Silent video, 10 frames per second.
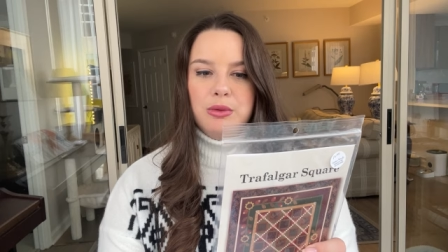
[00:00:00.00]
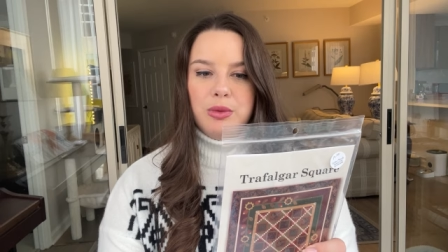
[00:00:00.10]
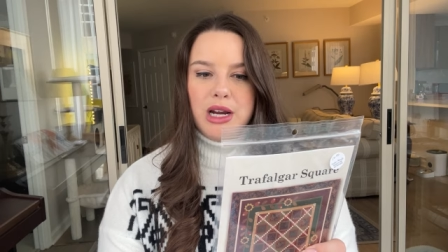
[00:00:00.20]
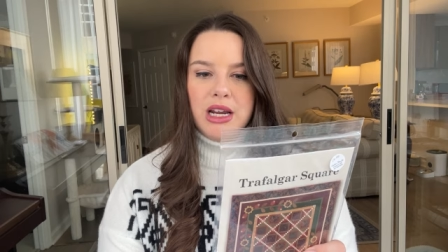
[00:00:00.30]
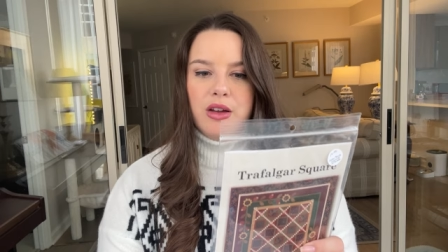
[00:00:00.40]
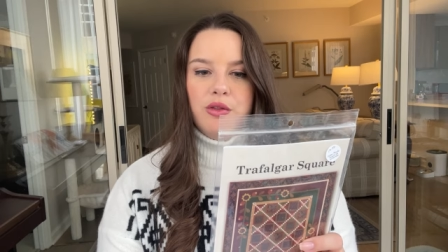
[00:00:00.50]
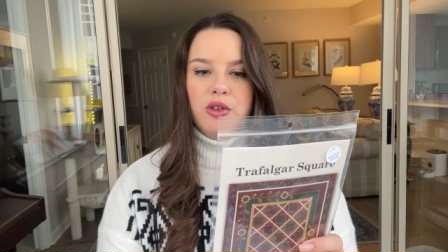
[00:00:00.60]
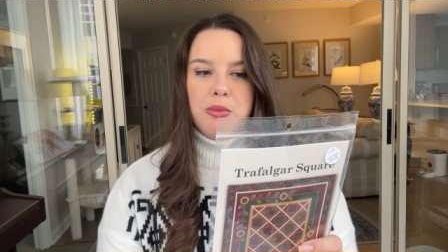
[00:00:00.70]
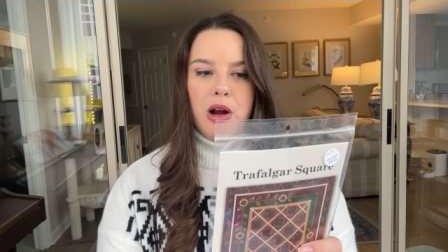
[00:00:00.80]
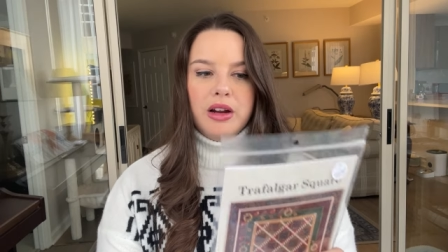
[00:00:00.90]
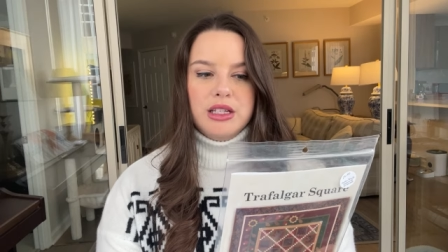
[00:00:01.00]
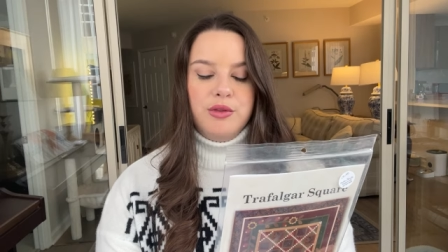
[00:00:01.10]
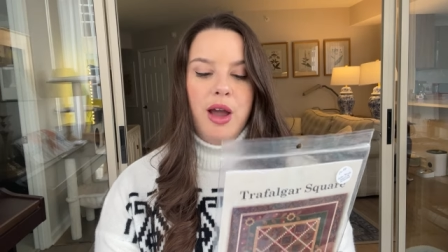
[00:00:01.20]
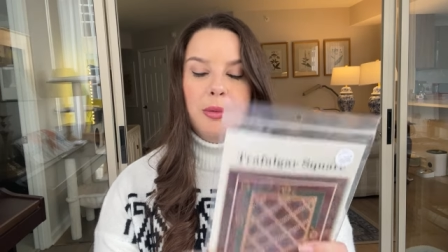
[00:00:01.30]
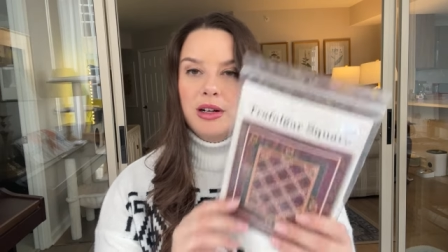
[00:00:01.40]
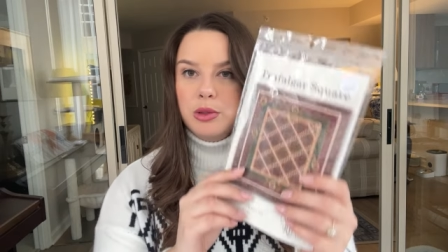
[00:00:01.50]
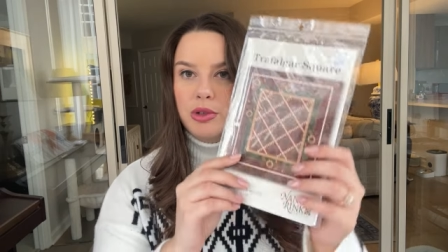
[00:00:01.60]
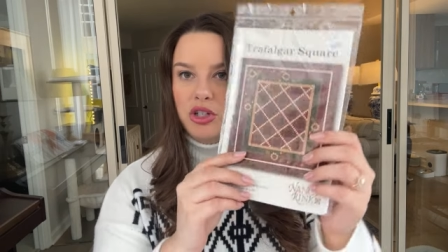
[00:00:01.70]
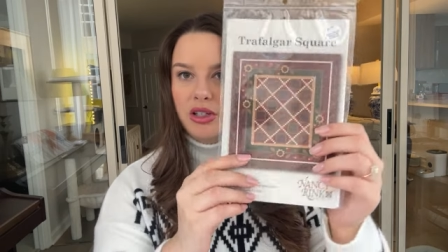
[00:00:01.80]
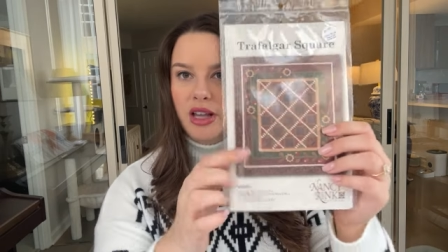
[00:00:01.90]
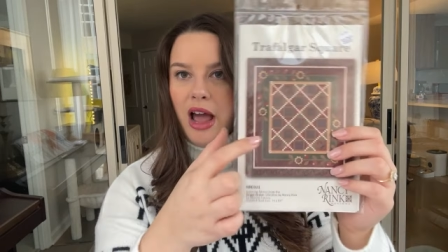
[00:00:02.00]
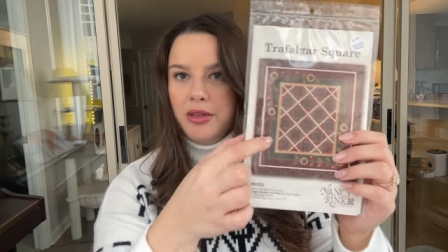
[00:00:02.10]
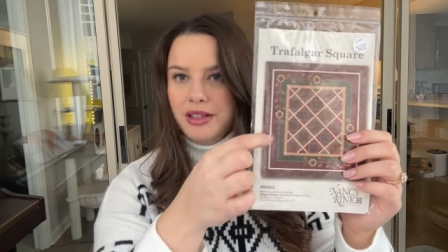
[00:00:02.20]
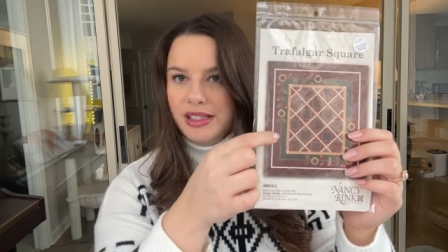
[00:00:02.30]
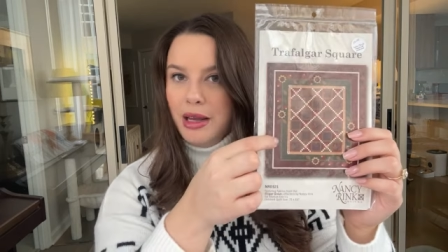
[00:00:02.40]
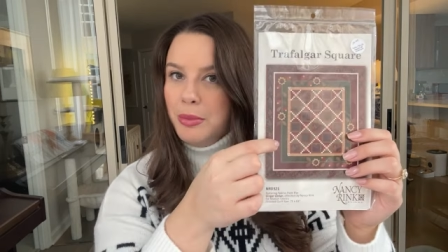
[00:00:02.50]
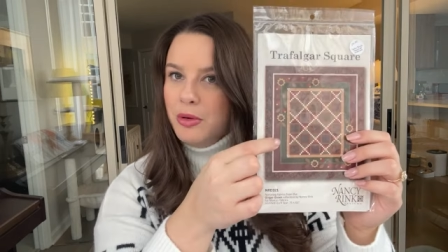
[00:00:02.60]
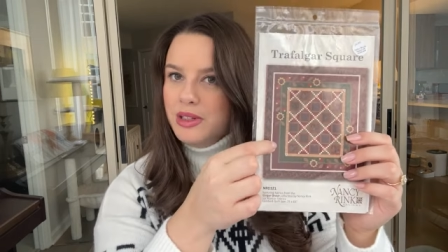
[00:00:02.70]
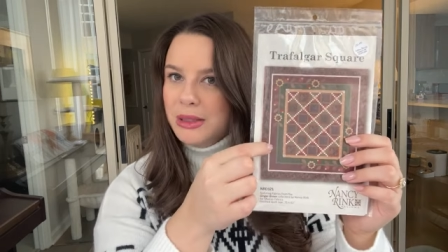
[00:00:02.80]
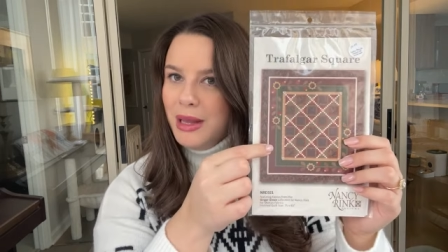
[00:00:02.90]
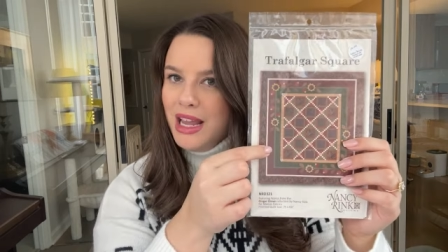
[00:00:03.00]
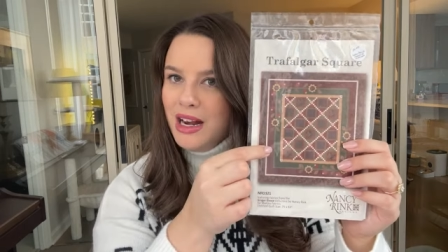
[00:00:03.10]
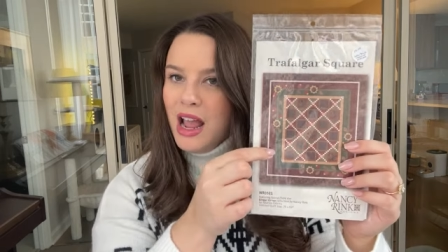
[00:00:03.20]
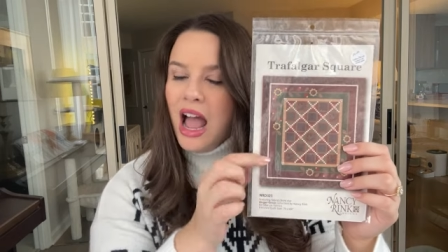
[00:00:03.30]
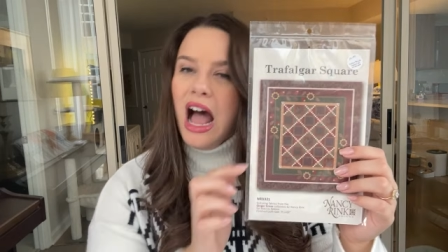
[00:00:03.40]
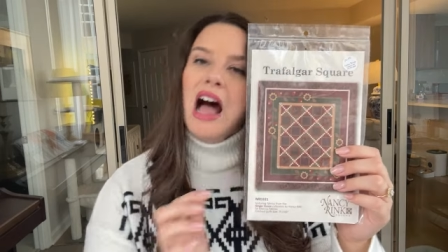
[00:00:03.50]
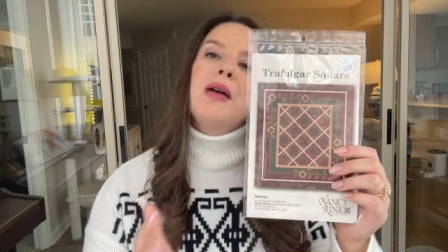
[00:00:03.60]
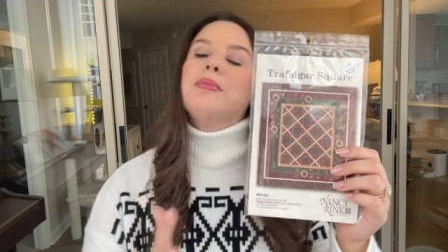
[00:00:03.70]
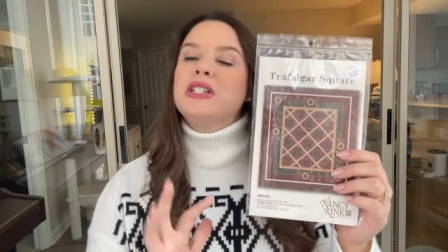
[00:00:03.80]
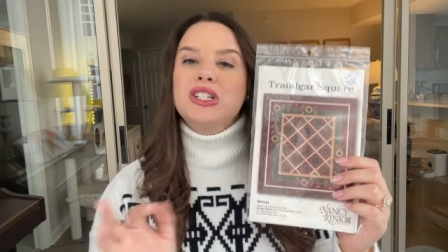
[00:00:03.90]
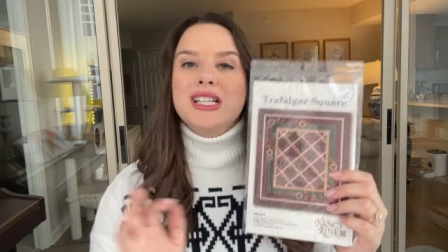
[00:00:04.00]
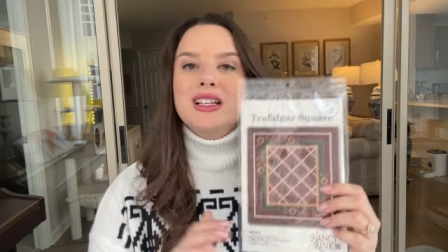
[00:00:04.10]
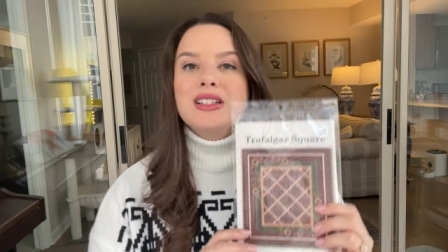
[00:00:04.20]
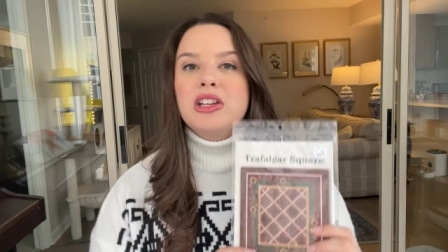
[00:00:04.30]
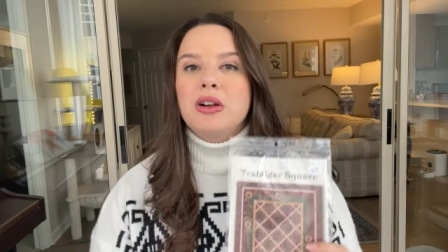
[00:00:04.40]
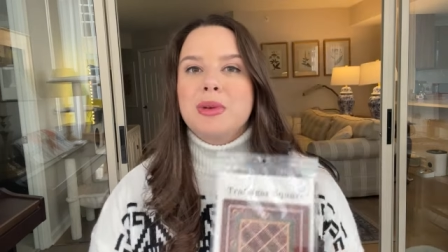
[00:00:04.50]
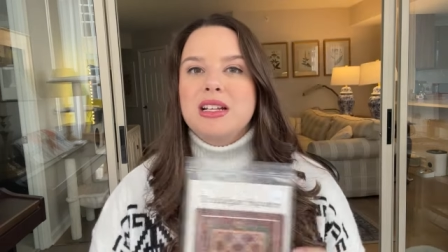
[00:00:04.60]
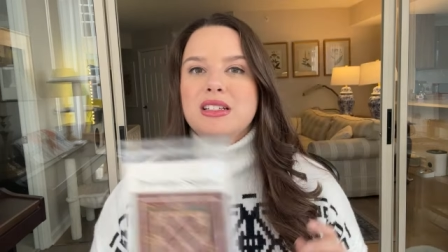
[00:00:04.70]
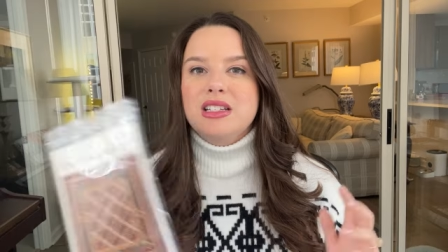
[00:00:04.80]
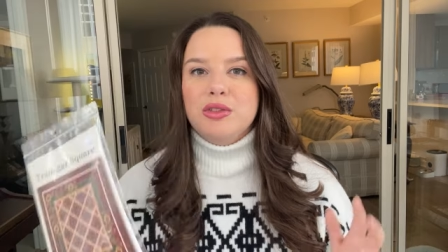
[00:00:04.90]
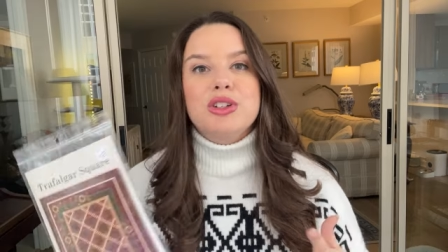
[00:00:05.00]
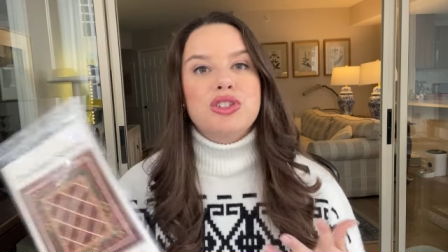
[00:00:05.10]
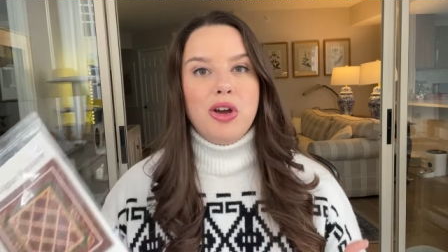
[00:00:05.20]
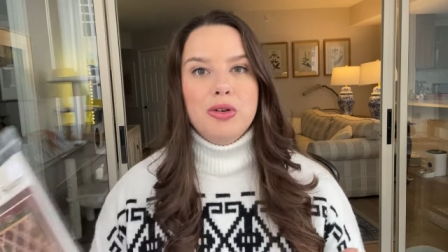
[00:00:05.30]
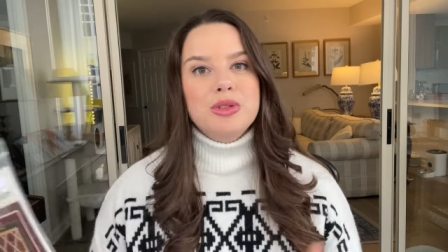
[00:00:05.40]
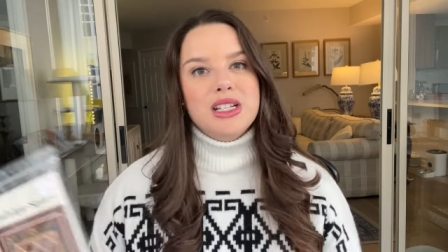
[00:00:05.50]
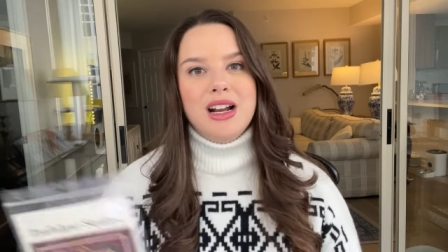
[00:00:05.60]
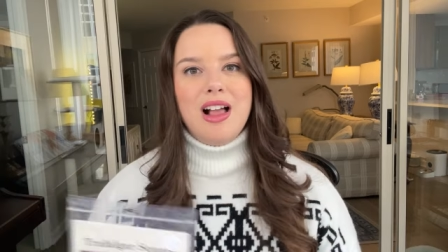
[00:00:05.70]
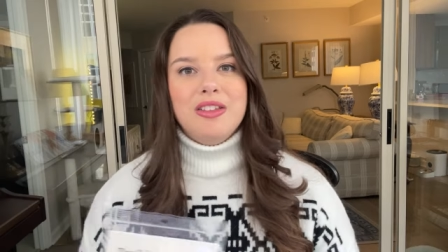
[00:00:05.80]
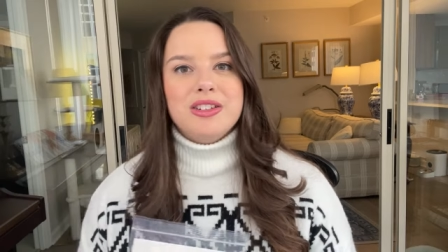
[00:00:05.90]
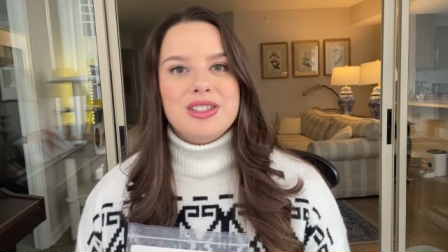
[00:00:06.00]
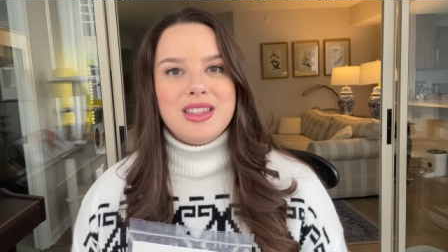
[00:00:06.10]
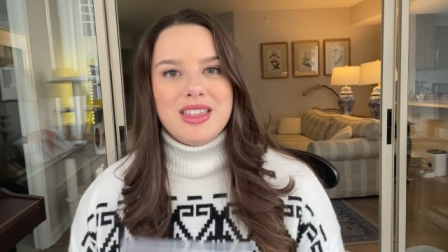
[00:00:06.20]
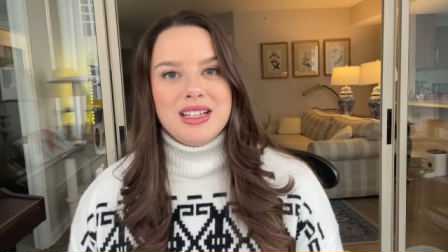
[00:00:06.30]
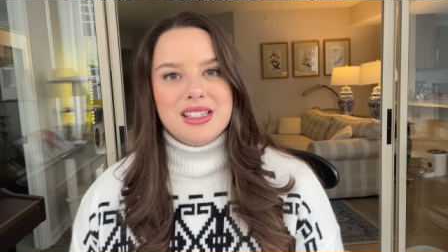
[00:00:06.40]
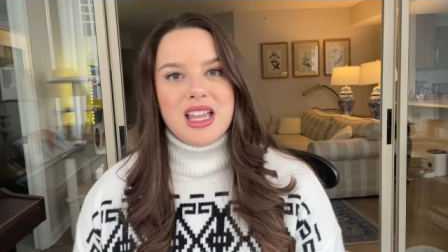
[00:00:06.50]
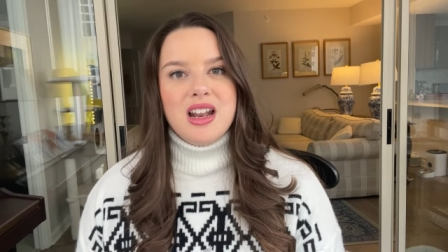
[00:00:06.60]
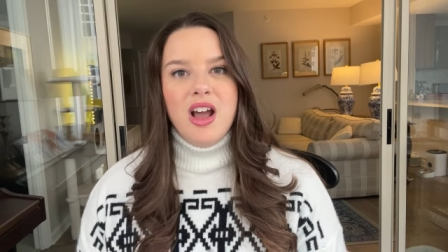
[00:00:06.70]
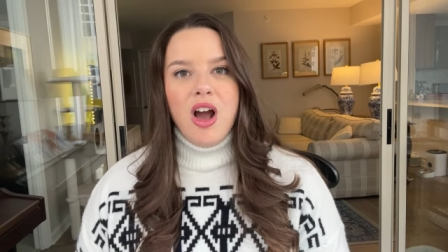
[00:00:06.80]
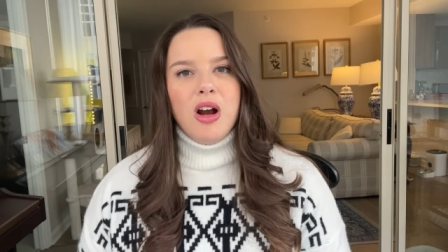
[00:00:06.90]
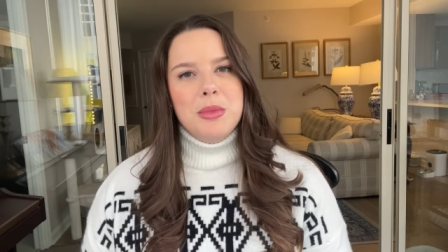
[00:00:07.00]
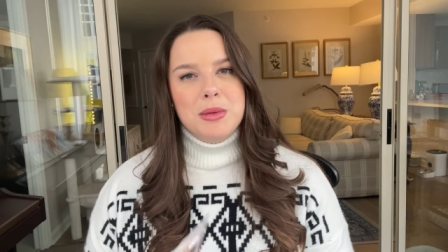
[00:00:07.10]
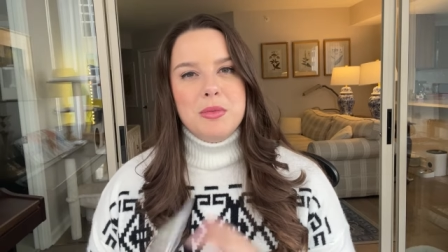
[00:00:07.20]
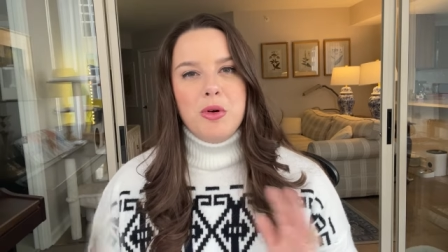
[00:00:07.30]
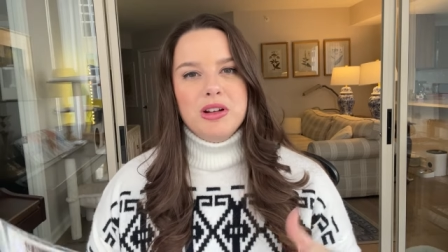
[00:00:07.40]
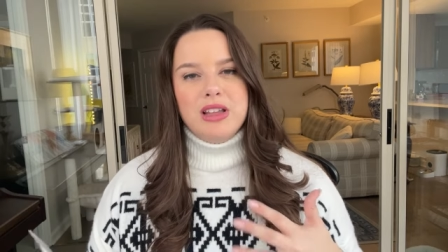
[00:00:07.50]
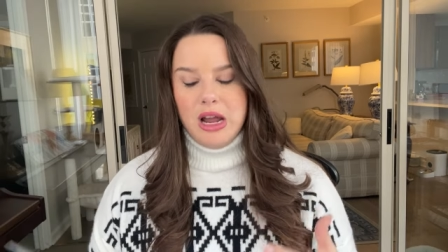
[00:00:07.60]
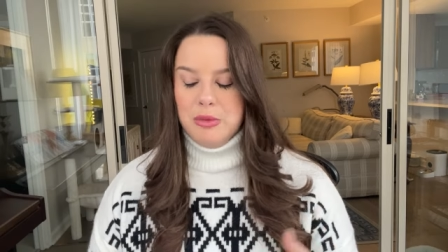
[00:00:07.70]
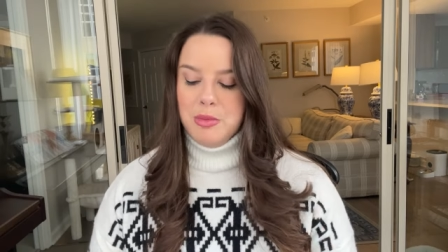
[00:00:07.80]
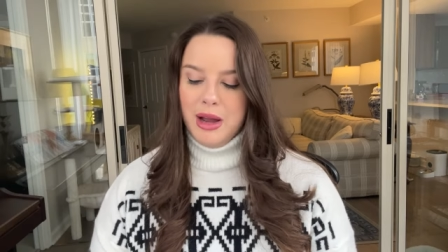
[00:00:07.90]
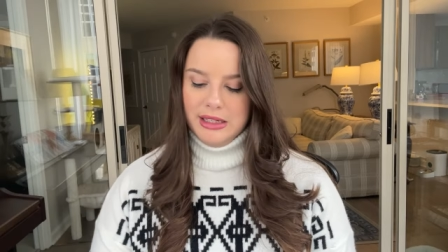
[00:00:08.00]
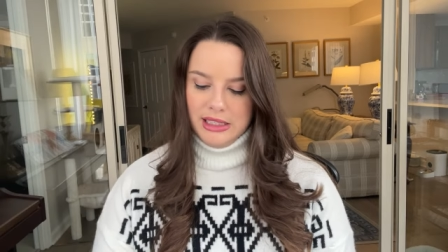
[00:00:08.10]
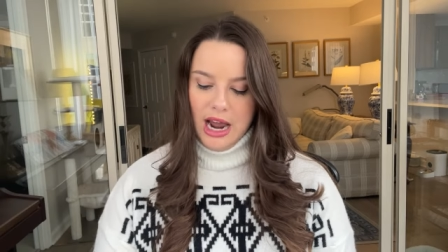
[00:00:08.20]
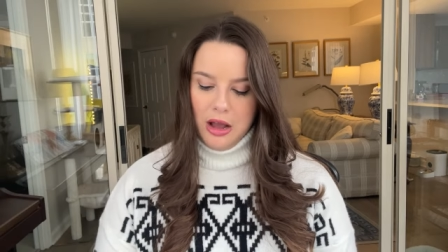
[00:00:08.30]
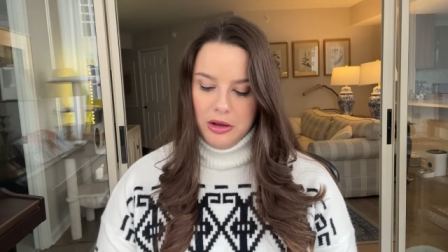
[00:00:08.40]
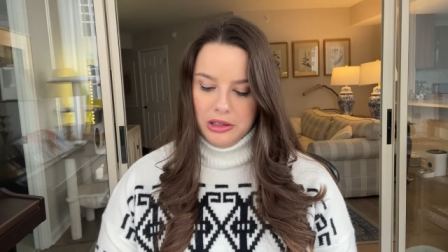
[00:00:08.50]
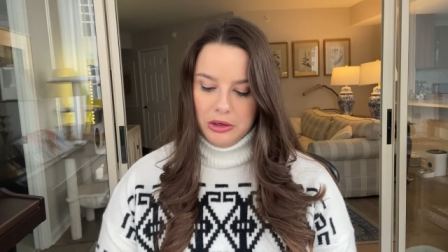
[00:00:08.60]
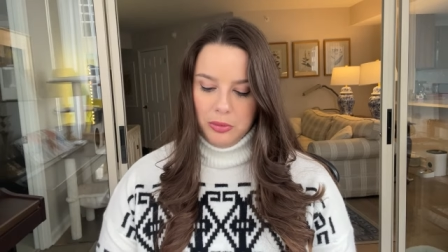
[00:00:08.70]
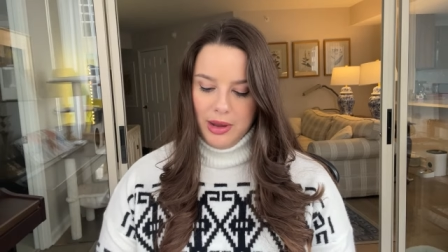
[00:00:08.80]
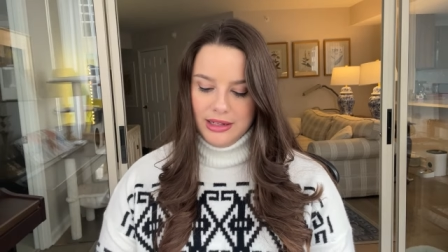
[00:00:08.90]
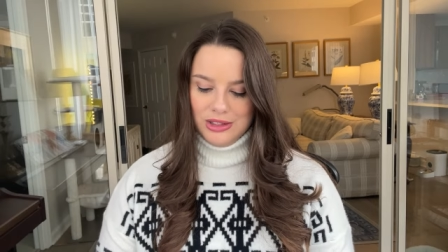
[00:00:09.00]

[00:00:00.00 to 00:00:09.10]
Rink from Marcus Fabrics, which is how the sample was made, um, but just has a little bit different tones and colors and things that are maybe more in line with my style a little bit.